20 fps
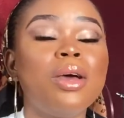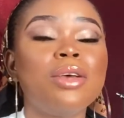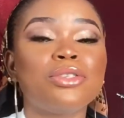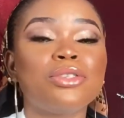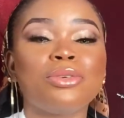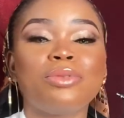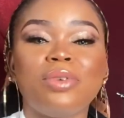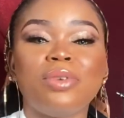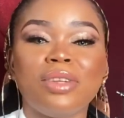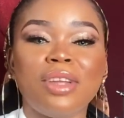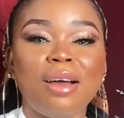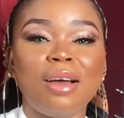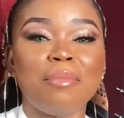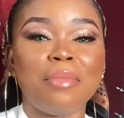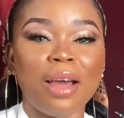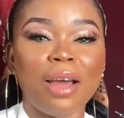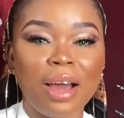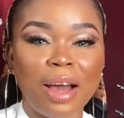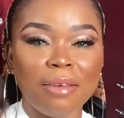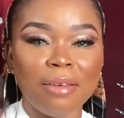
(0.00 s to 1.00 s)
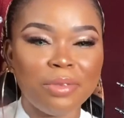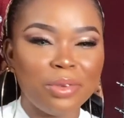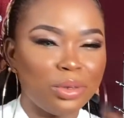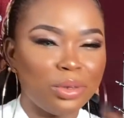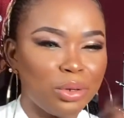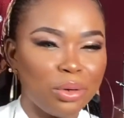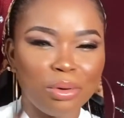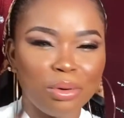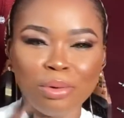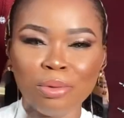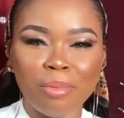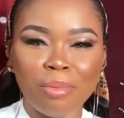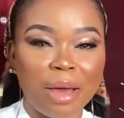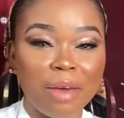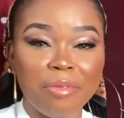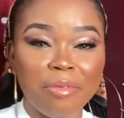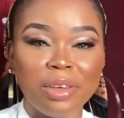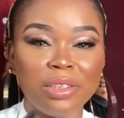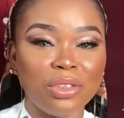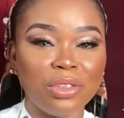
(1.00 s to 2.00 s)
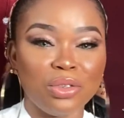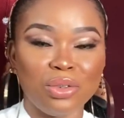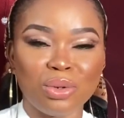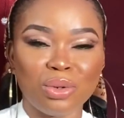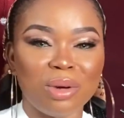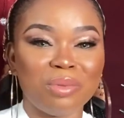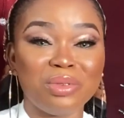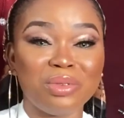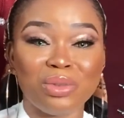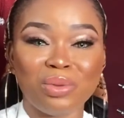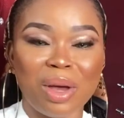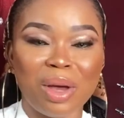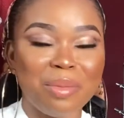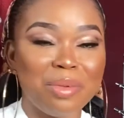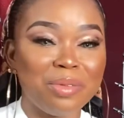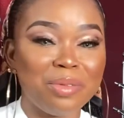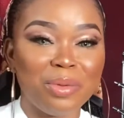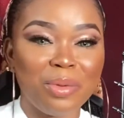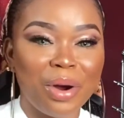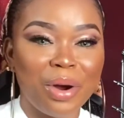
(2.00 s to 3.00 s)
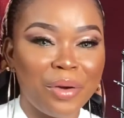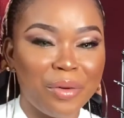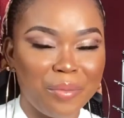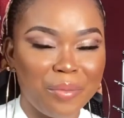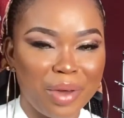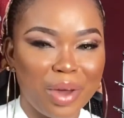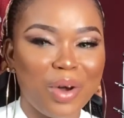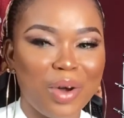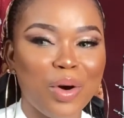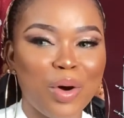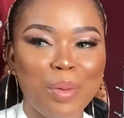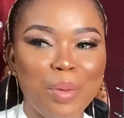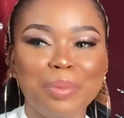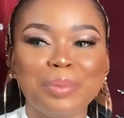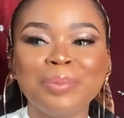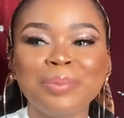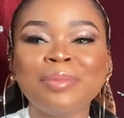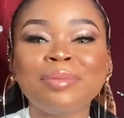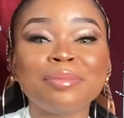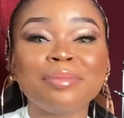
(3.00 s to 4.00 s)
So for now, I'm like having my face is rough, is why I'm even wearing makeup.